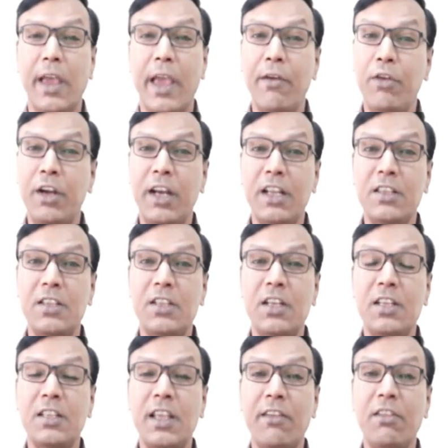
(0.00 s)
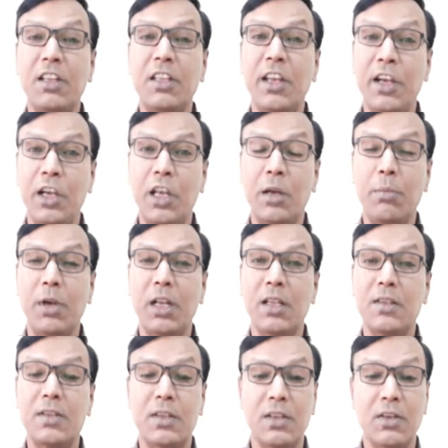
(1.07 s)
Every transistor is having three
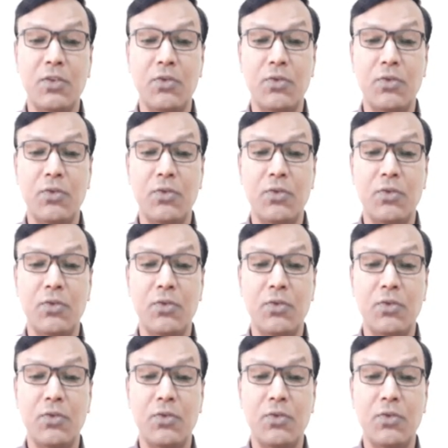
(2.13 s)
terminals.